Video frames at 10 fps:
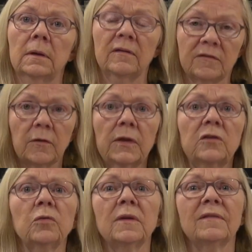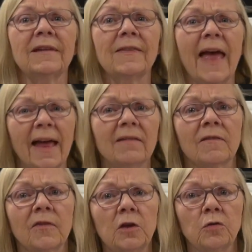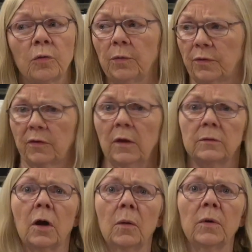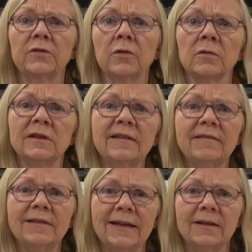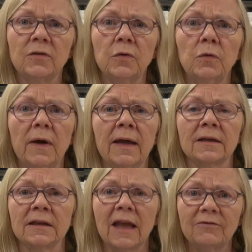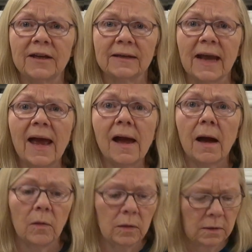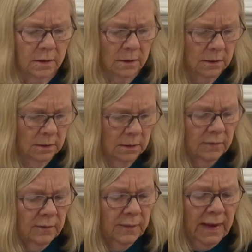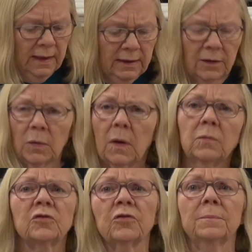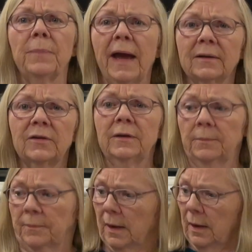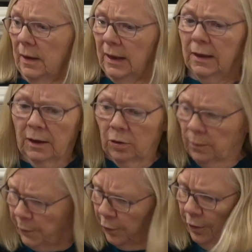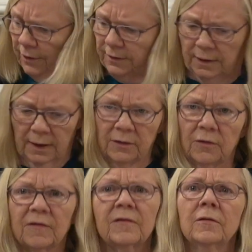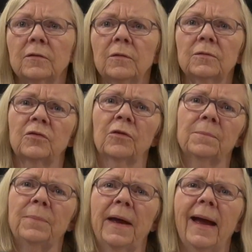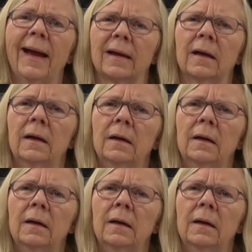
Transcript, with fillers: is so that you would see that's the truth, not what you're listening to and loving now. You don't turn back to him. He, you're burned, and you still don't turn back.